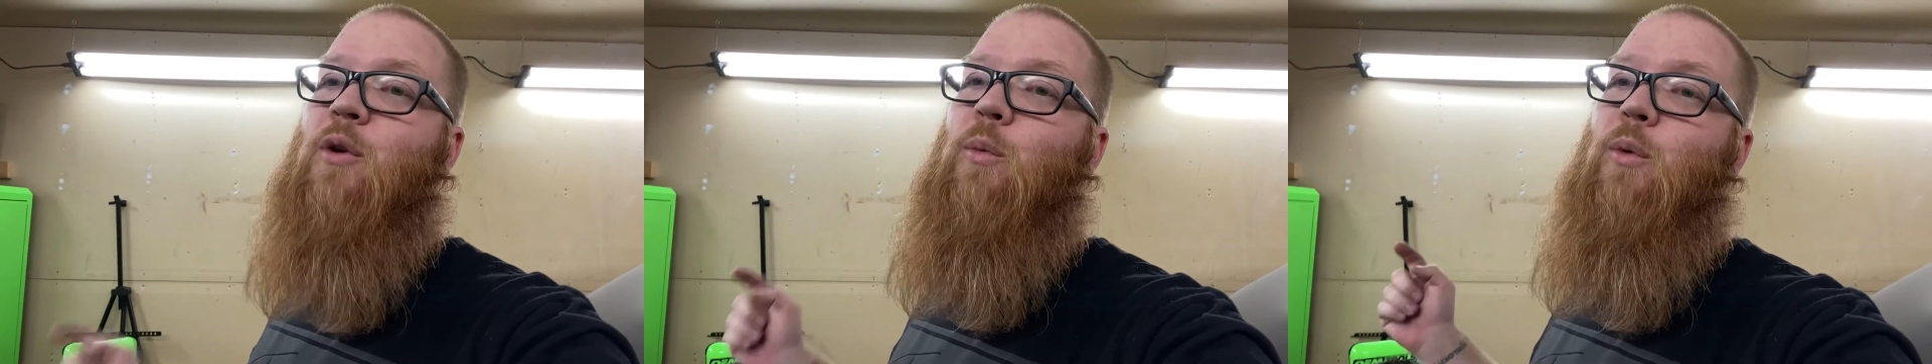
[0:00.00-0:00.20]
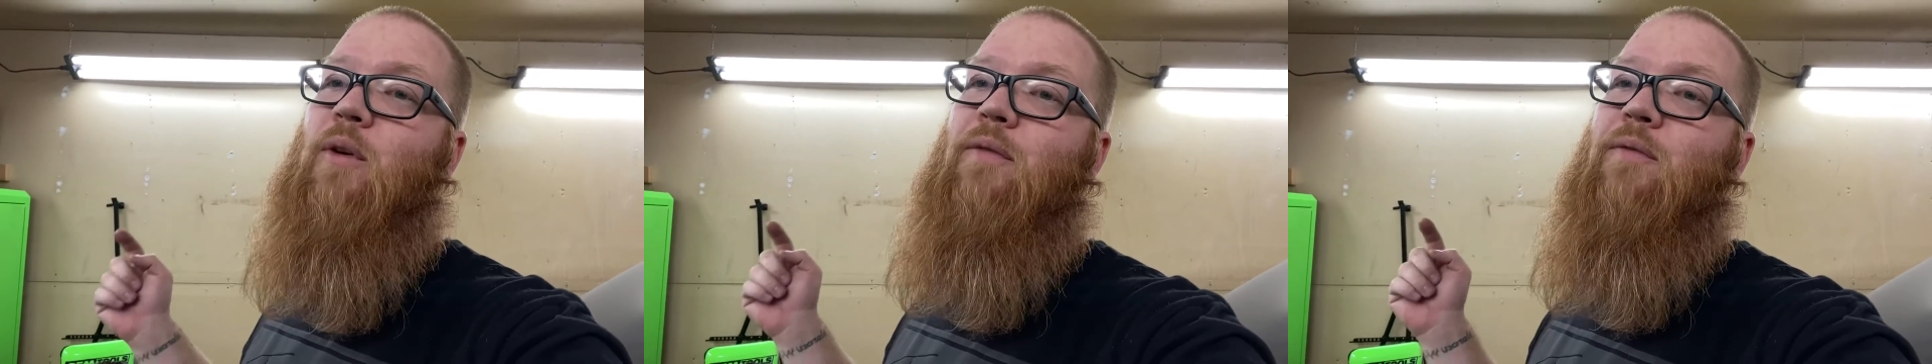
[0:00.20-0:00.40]

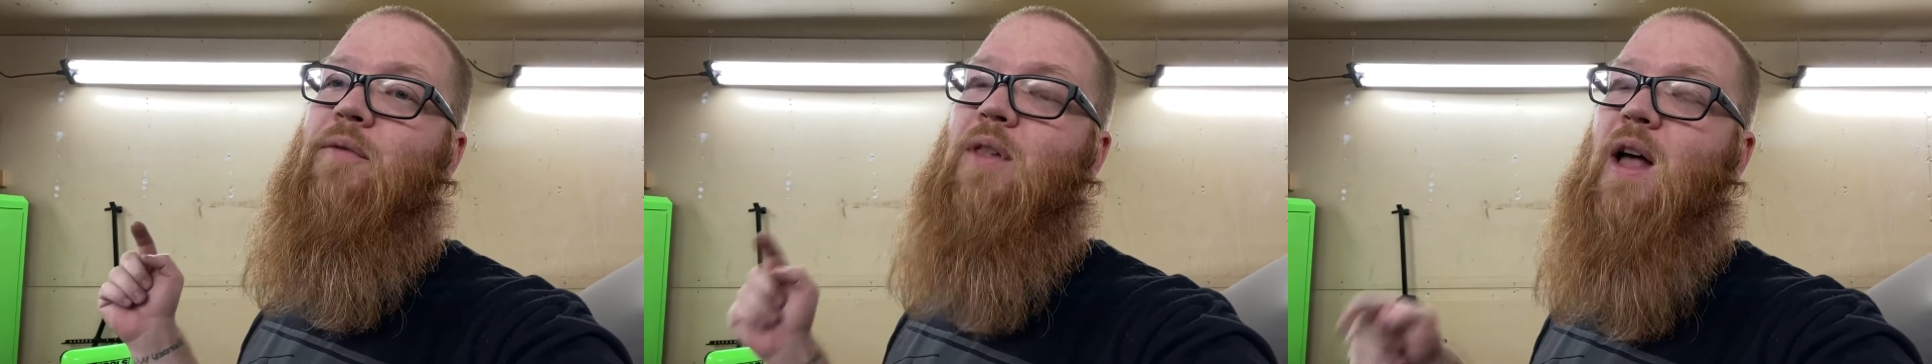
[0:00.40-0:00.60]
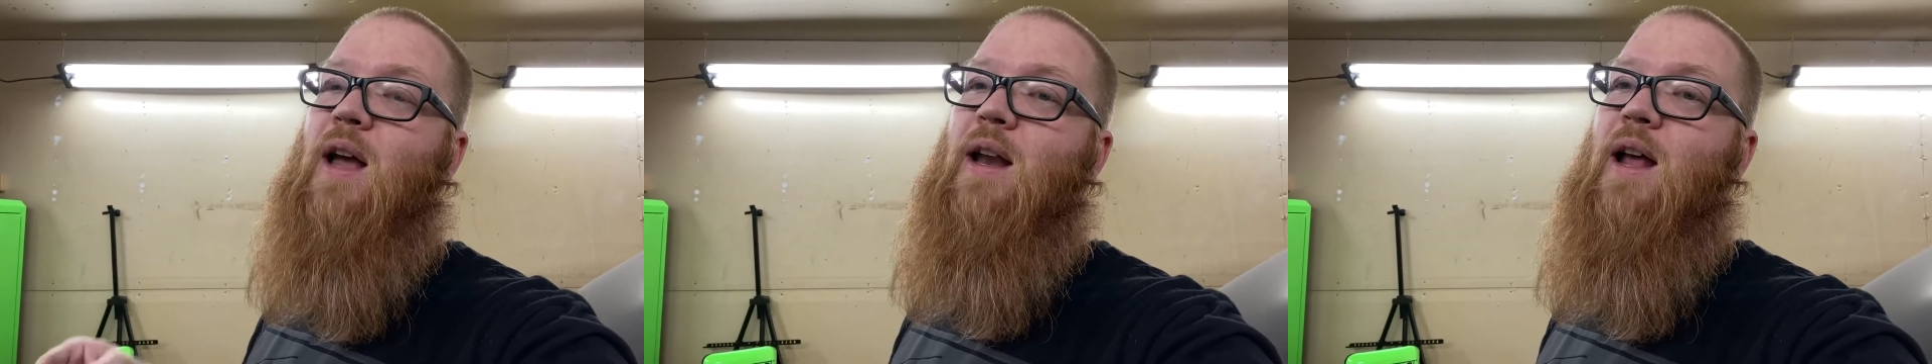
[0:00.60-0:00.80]
We'll
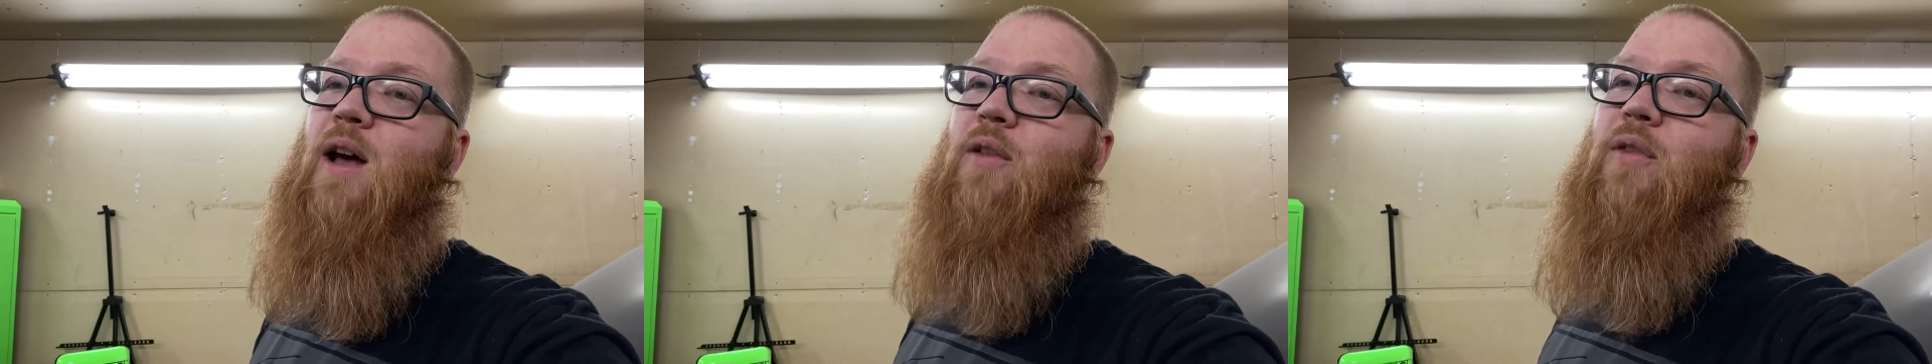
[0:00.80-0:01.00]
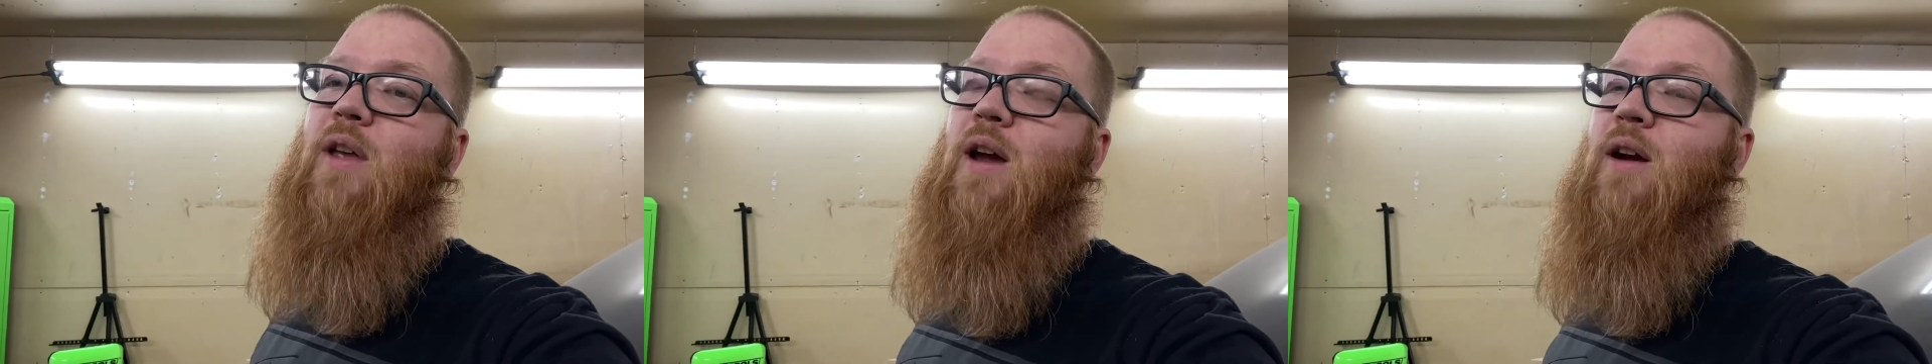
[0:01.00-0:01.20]
fly
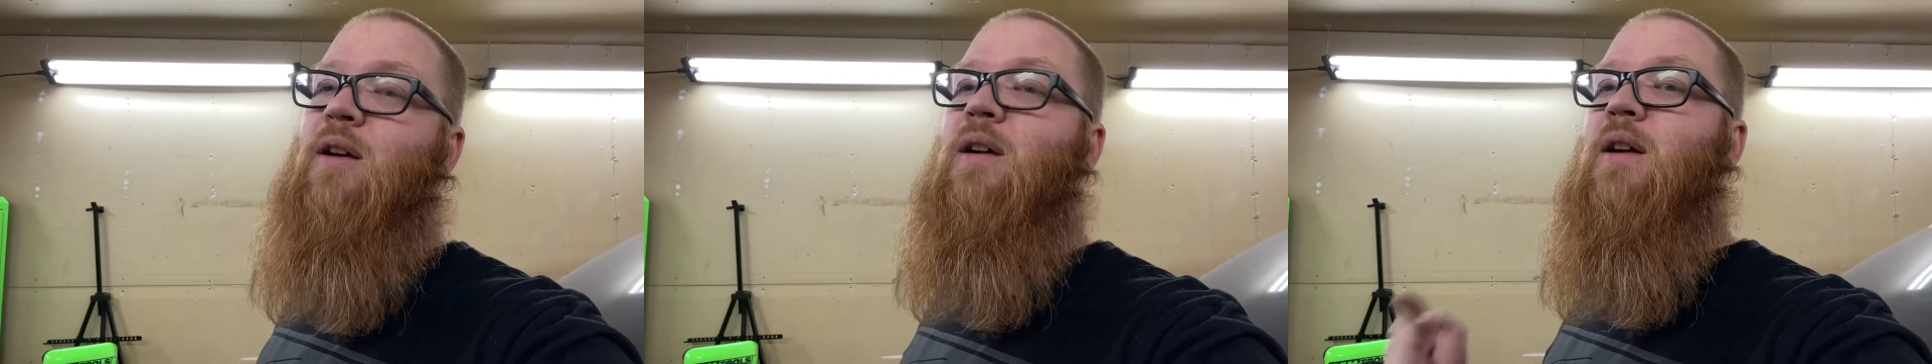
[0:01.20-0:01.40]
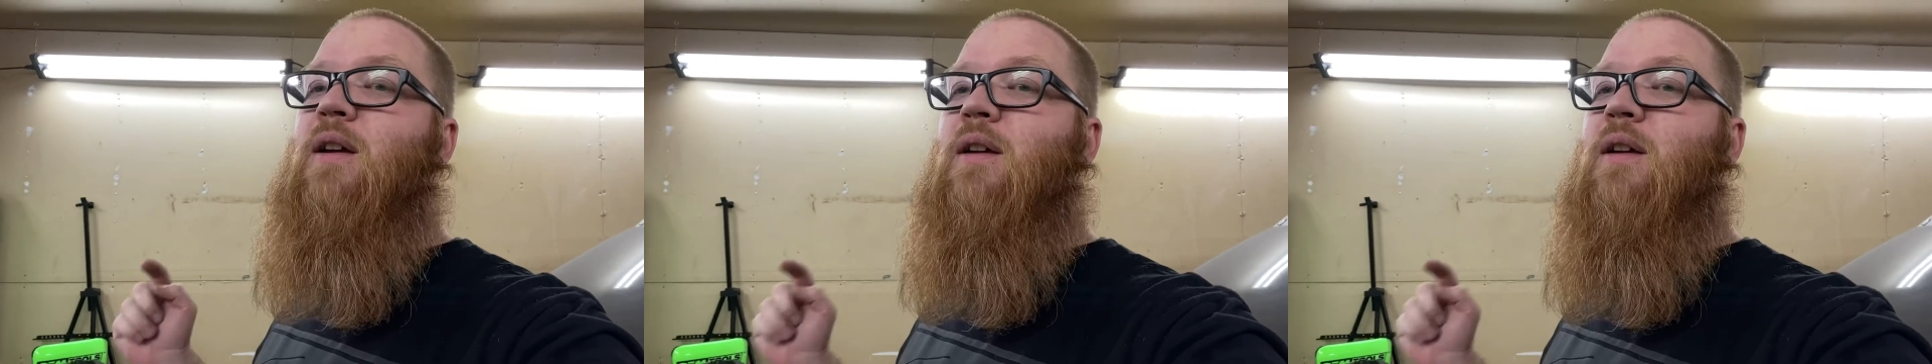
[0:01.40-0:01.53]
down there,